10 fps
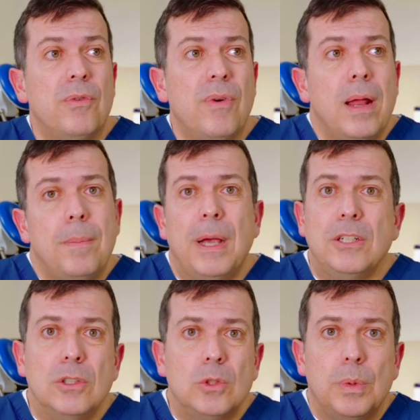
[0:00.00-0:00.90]
provide
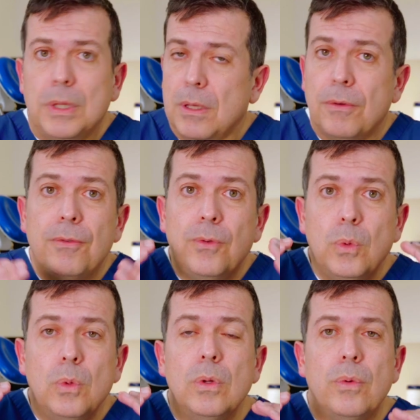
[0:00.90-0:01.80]
patients with a
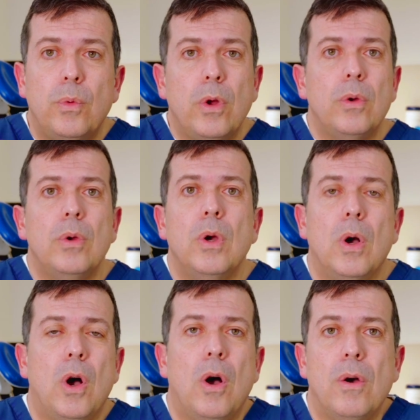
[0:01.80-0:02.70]
full row
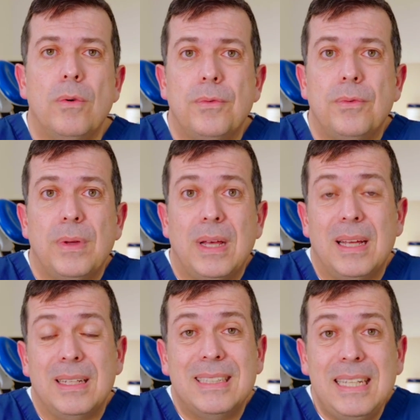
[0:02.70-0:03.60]
of
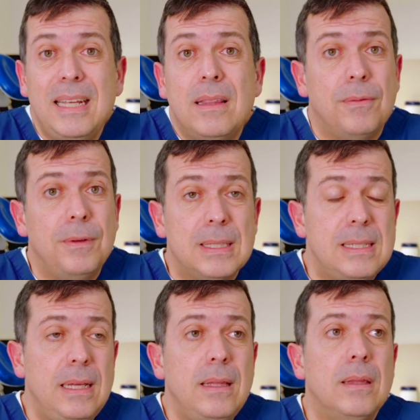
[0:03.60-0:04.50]
teeth,
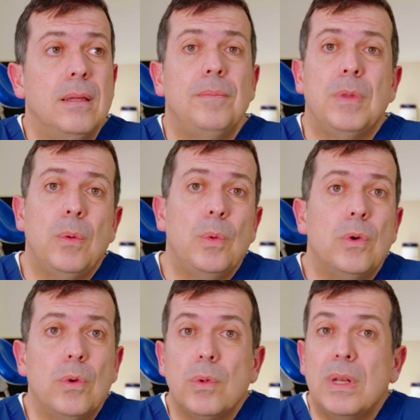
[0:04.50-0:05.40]
fixed teeth, and
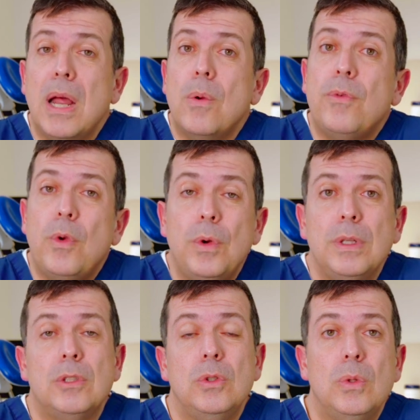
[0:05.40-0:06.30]
we're now
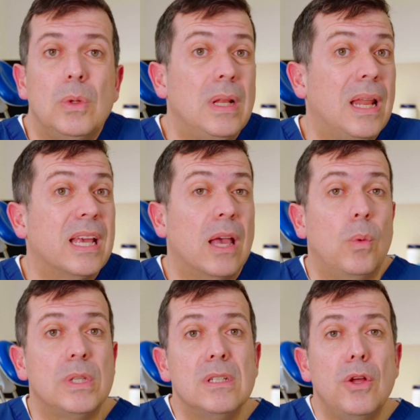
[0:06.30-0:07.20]
referring to like
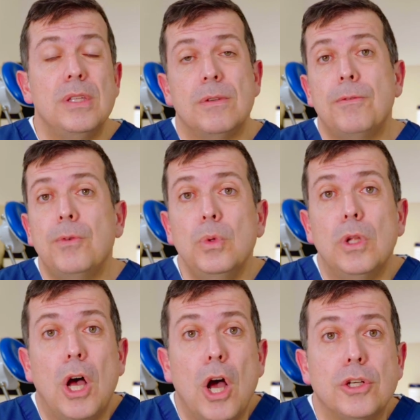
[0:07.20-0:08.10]
what's known as a
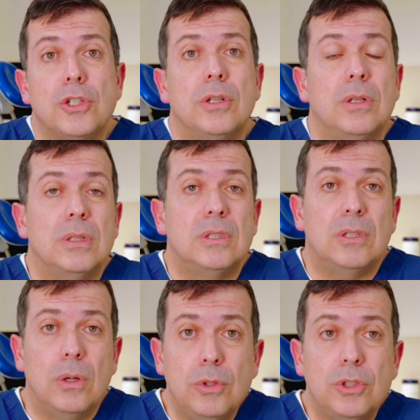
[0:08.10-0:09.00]
full arch
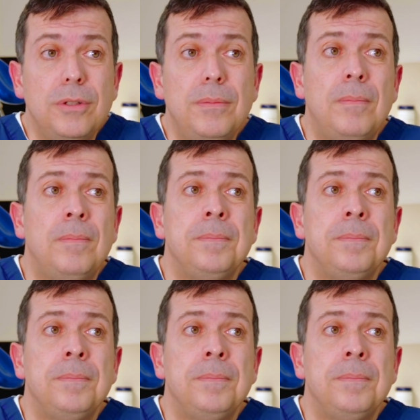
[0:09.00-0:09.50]
solution,